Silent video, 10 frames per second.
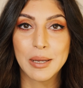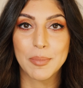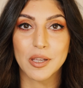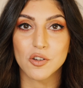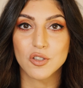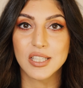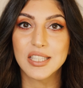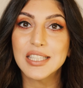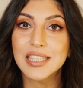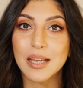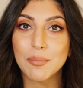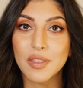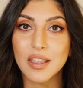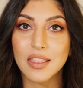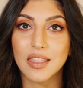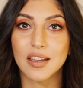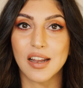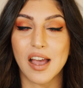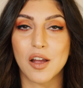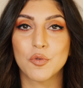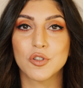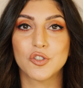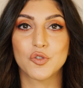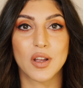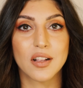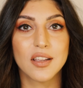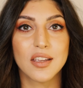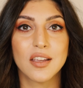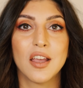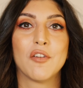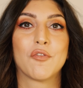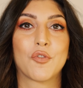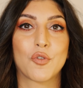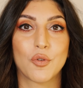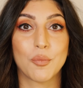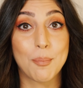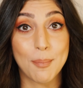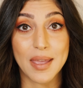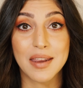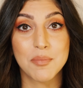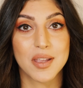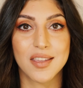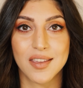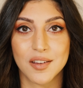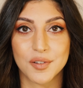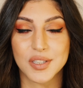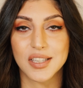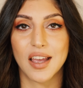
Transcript: because this is something that I was struggling for many many years.